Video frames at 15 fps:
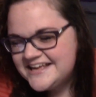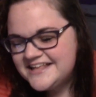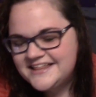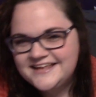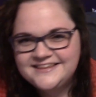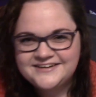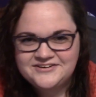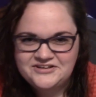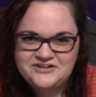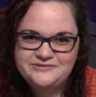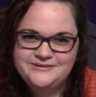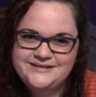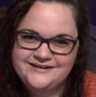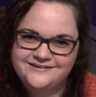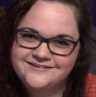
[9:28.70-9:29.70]
Like, they're a little
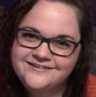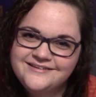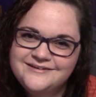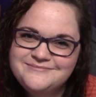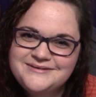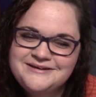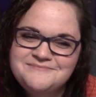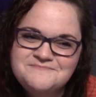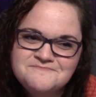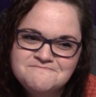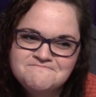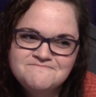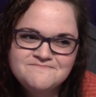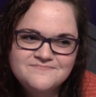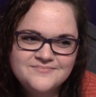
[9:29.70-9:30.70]
bit younger than me.
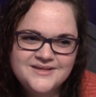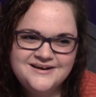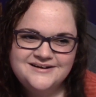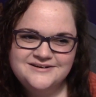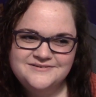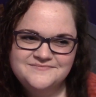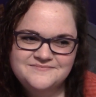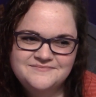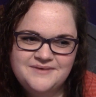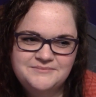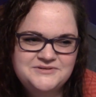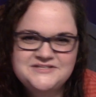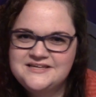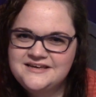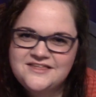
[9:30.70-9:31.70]
I'm
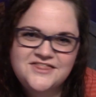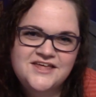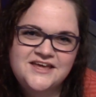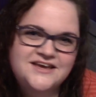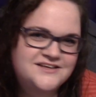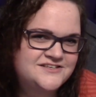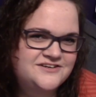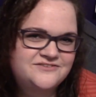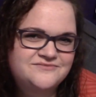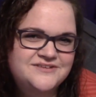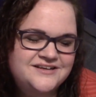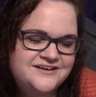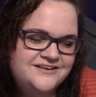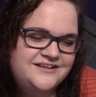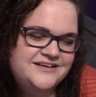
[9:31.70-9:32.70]
just saying they because I don't
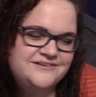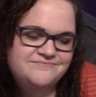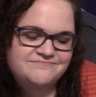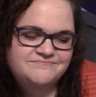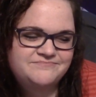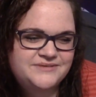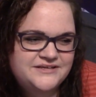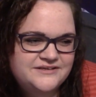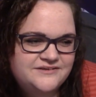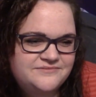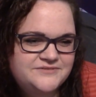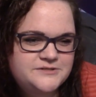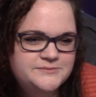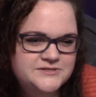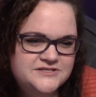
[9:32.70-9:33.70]
want to, like, be
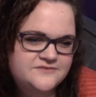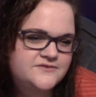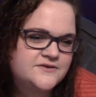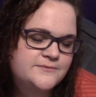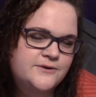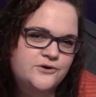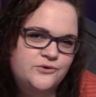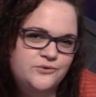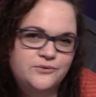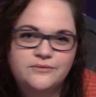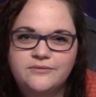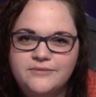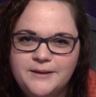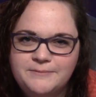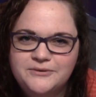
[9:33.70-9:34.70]
specific about
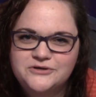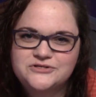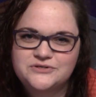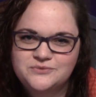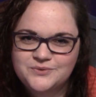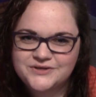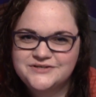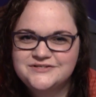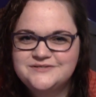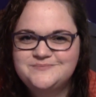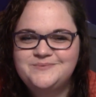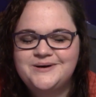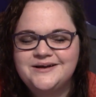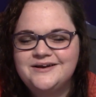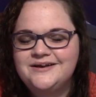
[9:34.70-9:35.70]
who that person was,
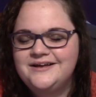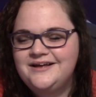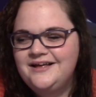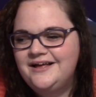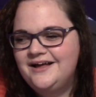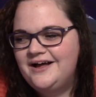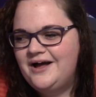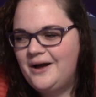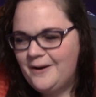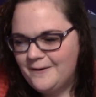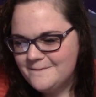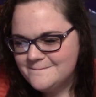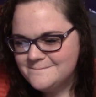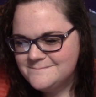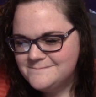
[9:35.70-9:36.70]
but
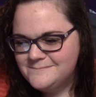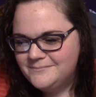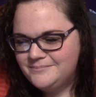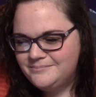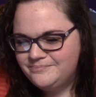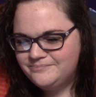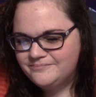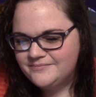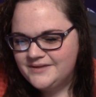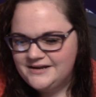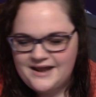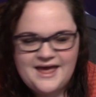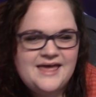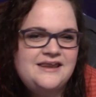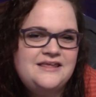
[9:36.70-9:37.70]

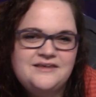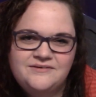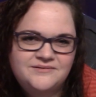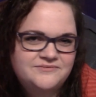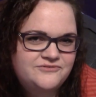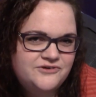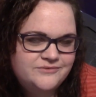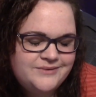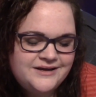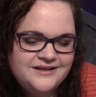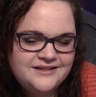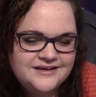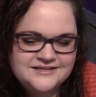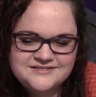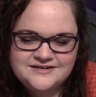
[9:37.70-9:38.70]
in any format,
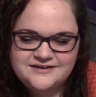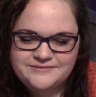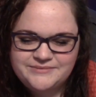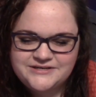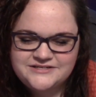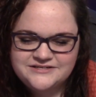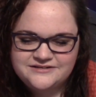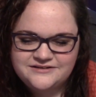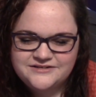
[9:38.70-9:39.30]
like, it's not a big deal.